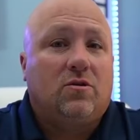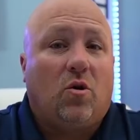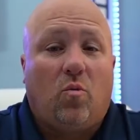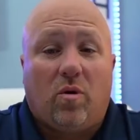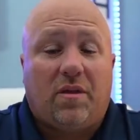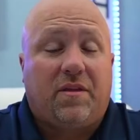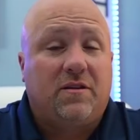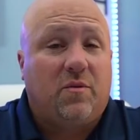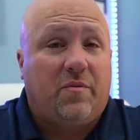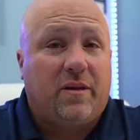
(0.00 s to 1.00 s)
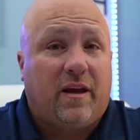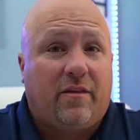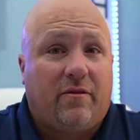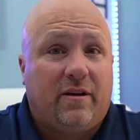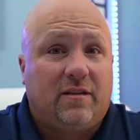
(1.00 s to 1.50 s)
So one of the things that we put
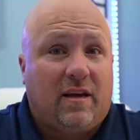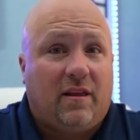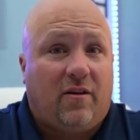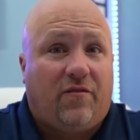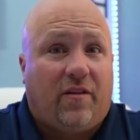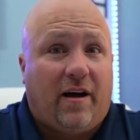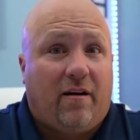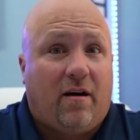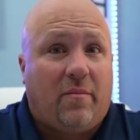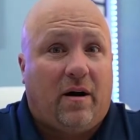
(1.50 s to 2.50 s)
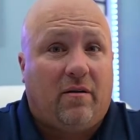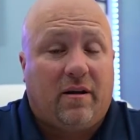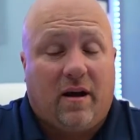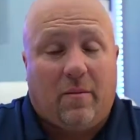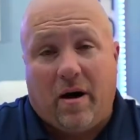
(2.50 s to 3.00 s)
together is a little flyer
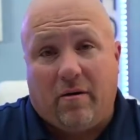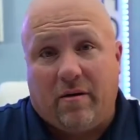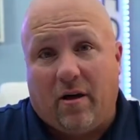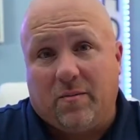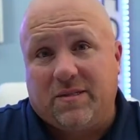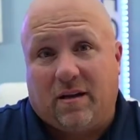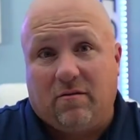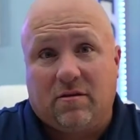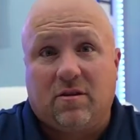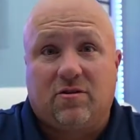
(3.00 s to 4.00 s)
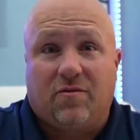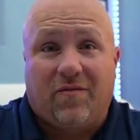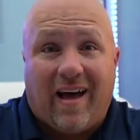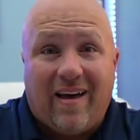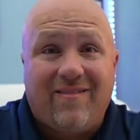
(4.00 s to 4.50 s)
about how to help sellers
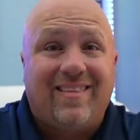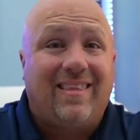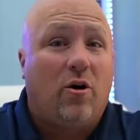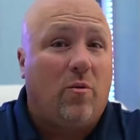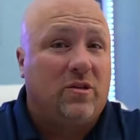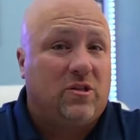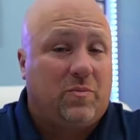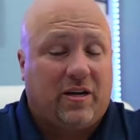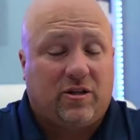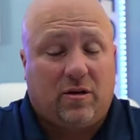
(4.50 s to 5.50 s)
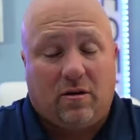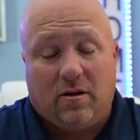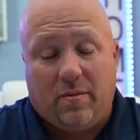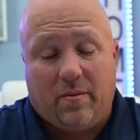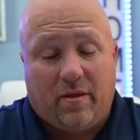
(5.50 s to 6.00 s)
survive the home inspection a
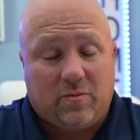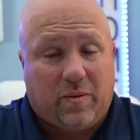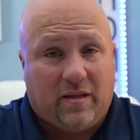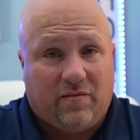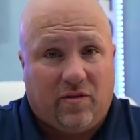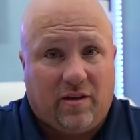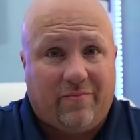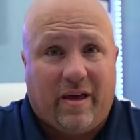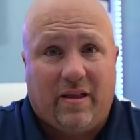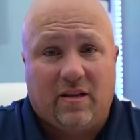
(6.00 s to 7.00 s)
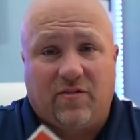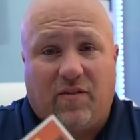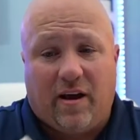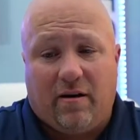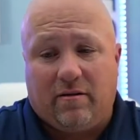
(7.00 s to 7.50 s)
little bit less painfully. And this
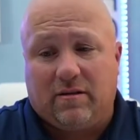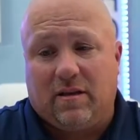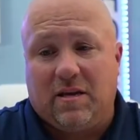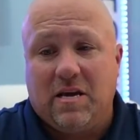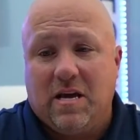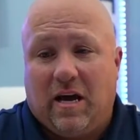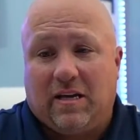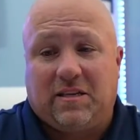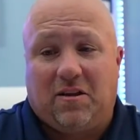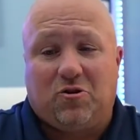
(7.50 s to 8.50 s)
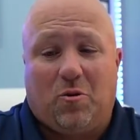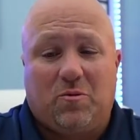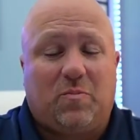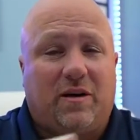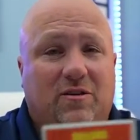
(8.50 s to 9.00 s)
flyer is the Seller's Home
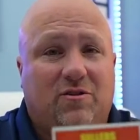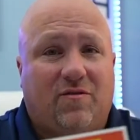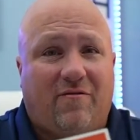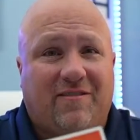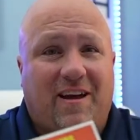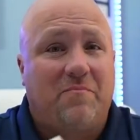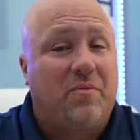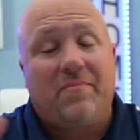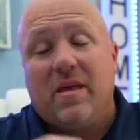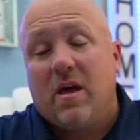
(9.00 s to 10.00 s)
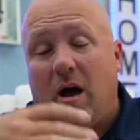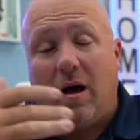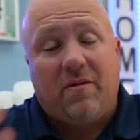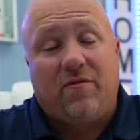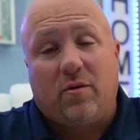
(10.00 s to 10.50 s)
Inspection Survival Guide. But
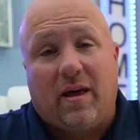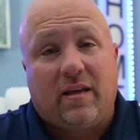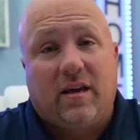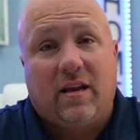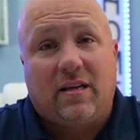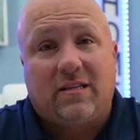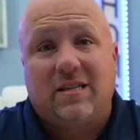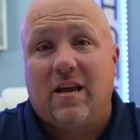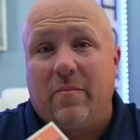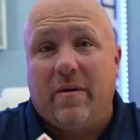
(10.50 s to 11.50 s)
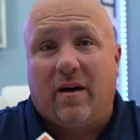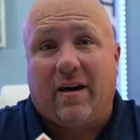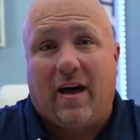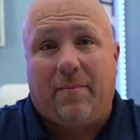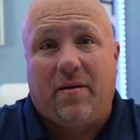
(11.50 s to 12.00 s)
if you'd like to get a snail mail
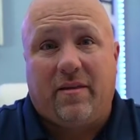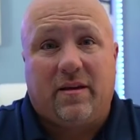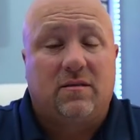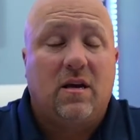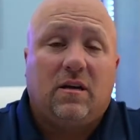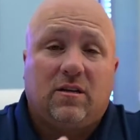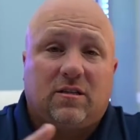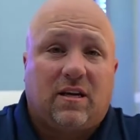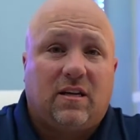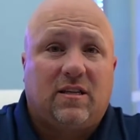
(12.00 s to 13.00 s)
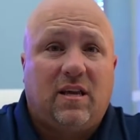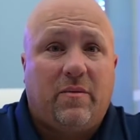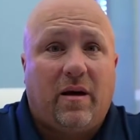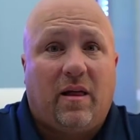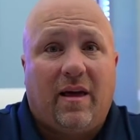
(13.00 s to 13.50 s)
copy of this, just send us an
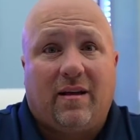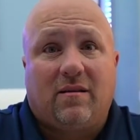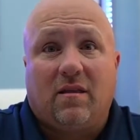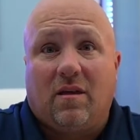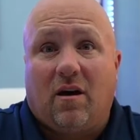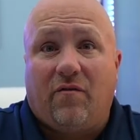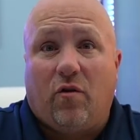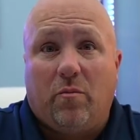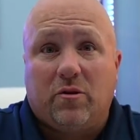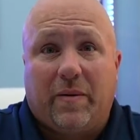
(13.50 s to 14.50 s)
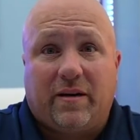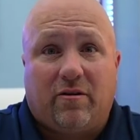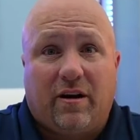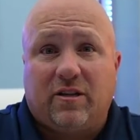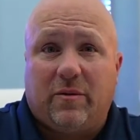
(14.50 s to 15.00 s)
email at
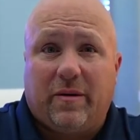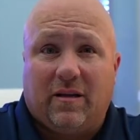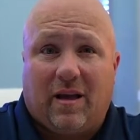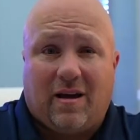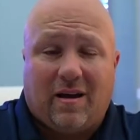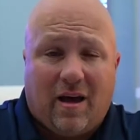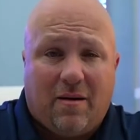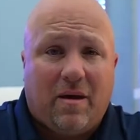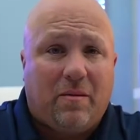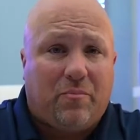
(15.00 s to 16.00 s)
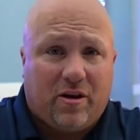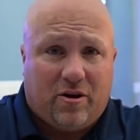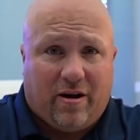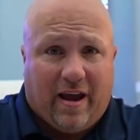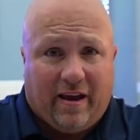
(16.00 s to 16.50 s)
thehelpfulhomeinspector@gmail.com and put in
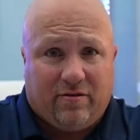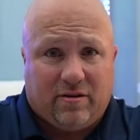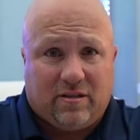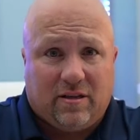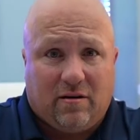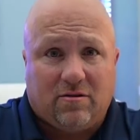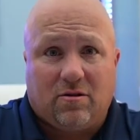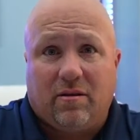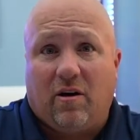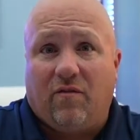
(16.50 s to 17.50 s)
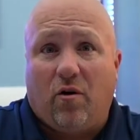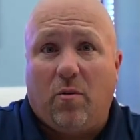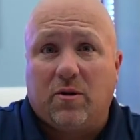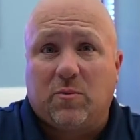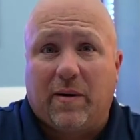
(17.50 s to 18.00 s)
your address in there. So
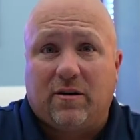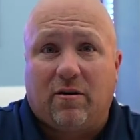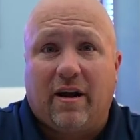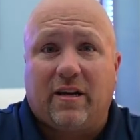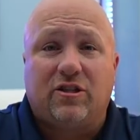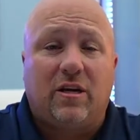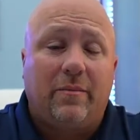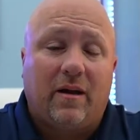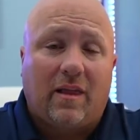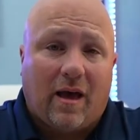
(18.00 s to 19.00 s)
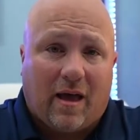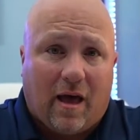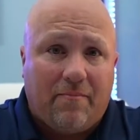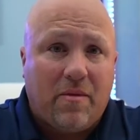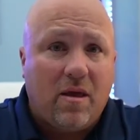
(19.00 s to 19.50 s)

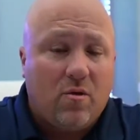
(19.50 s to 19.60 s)
thehelpfulhomeinspector@gmail.com.